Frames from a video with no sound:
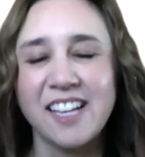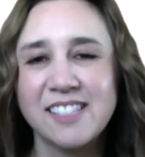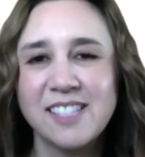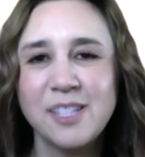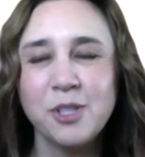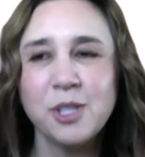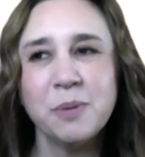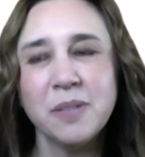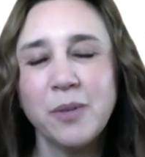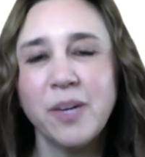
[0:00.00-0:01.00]
So just
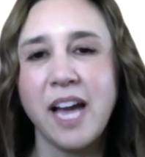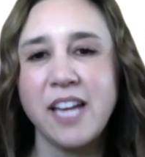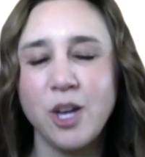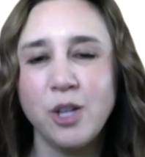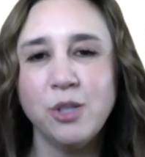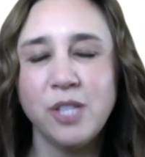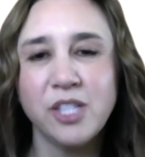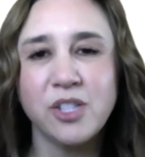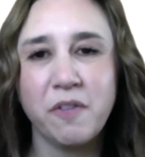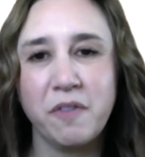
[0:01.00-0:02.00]
really quick, I know you
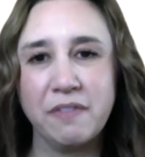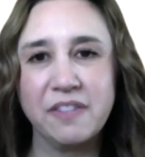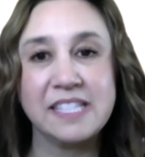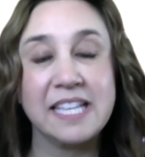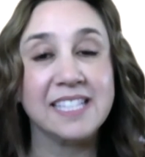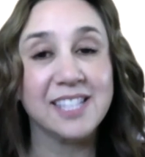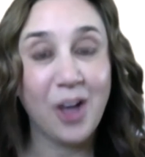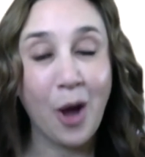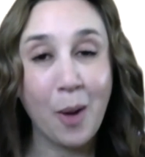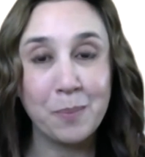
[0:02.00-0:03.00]
teach the 5th, 6th
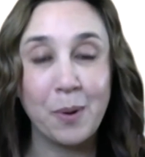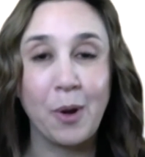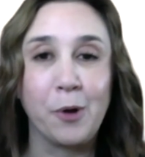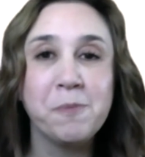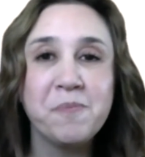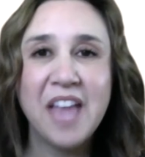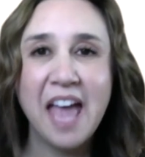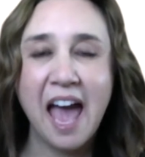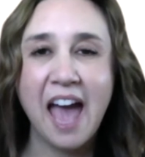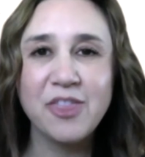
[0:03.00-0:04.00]
combo,
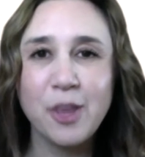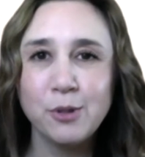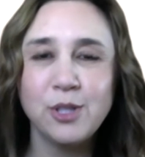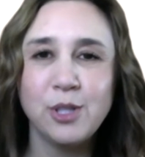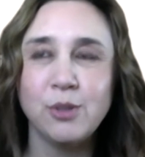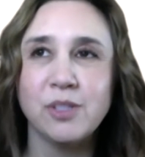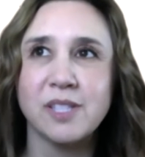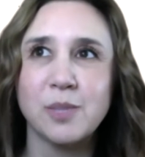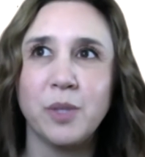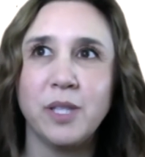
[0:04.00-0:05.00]
and those
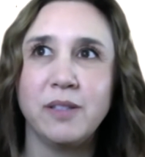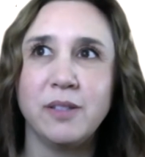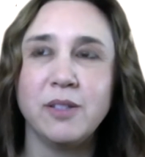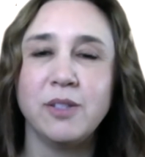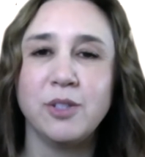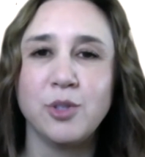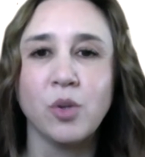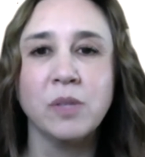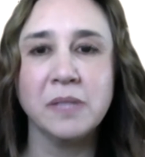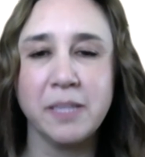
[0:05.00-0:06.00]
students would
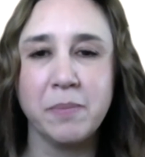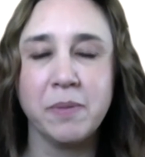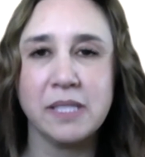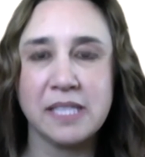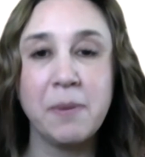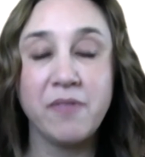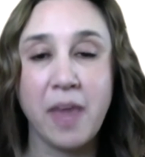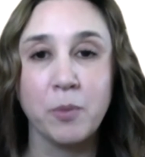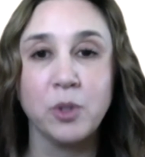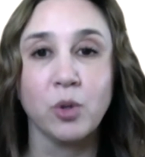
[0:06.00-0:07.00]
normally, some of
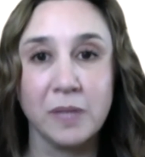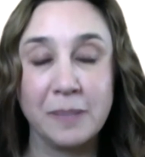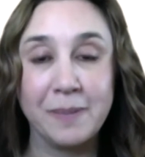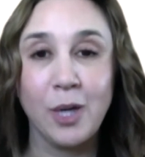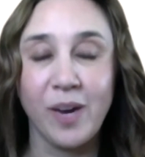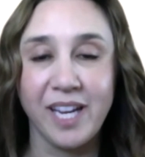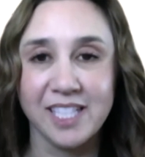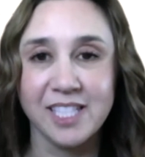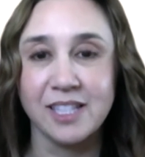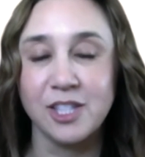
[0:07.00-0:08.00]
them would normally be going
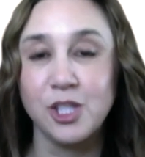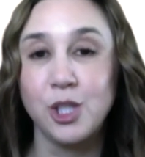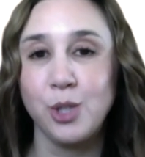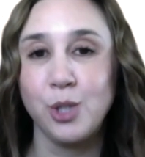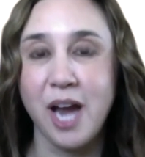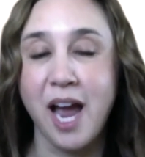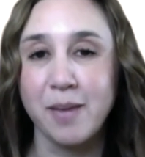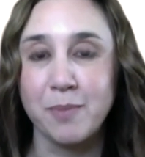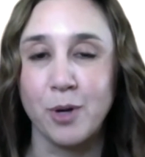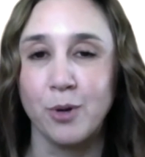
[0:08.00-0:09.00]
into the junior high
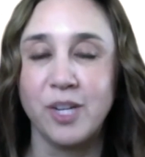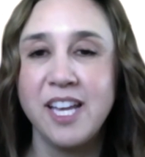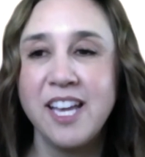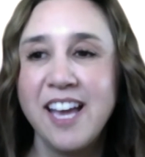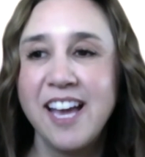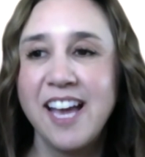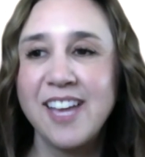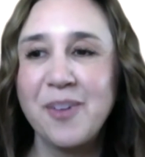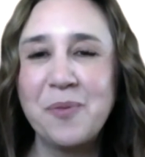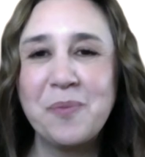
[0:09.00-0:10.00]
mode.
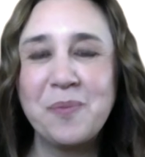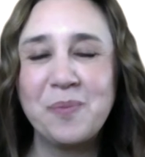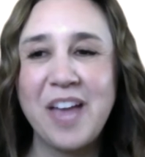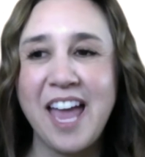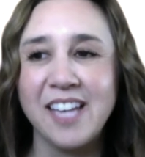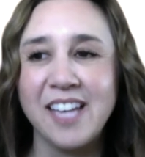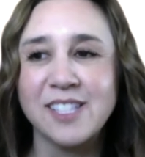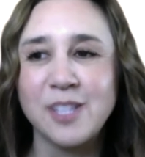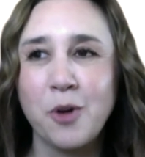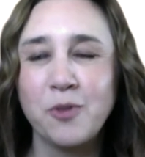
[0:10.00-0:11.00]
And
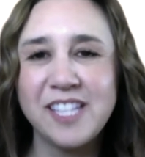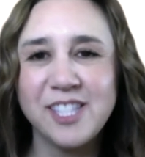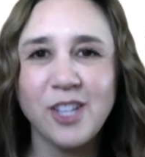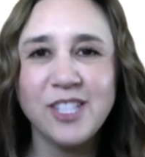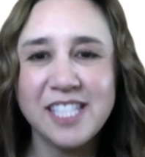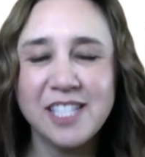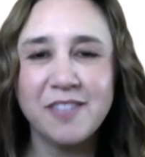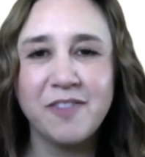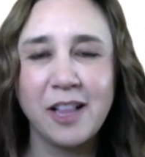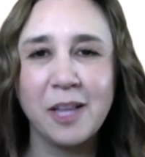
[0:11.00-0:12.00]
so they start to
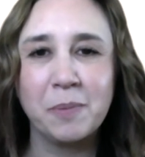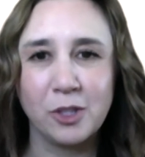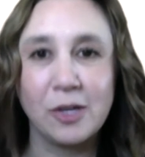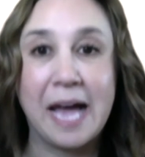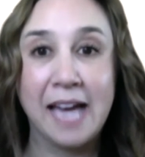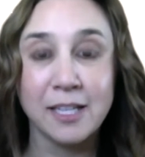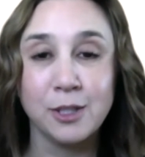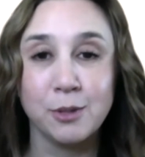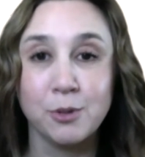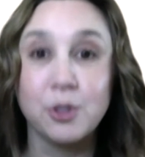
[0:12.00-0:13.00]
develop little
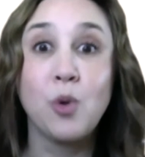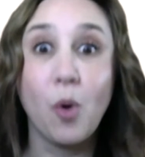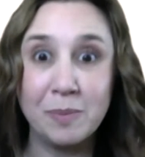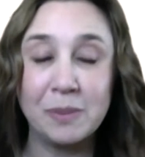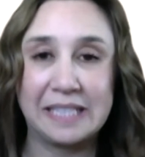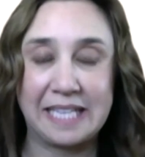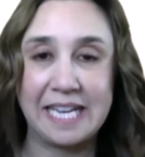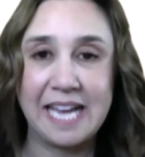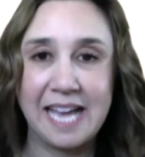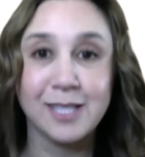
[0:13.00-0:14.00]
attitudes
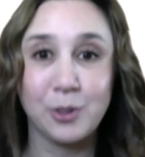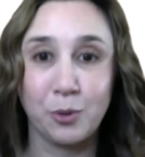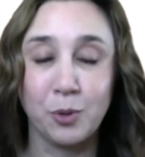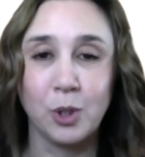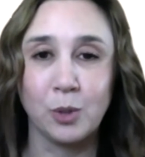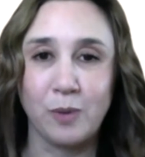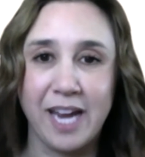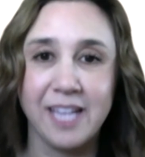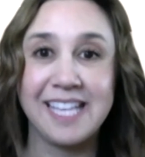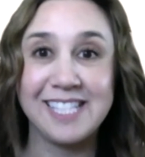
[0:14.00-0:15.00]
normally at school,
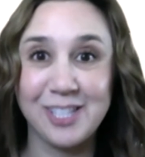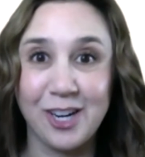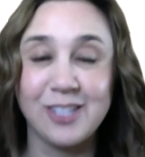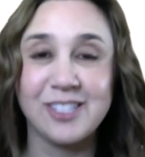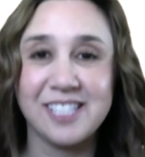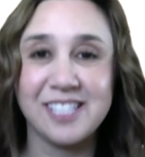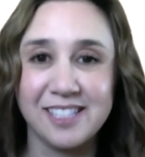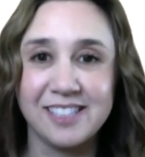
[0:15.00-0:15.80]
right? They start to.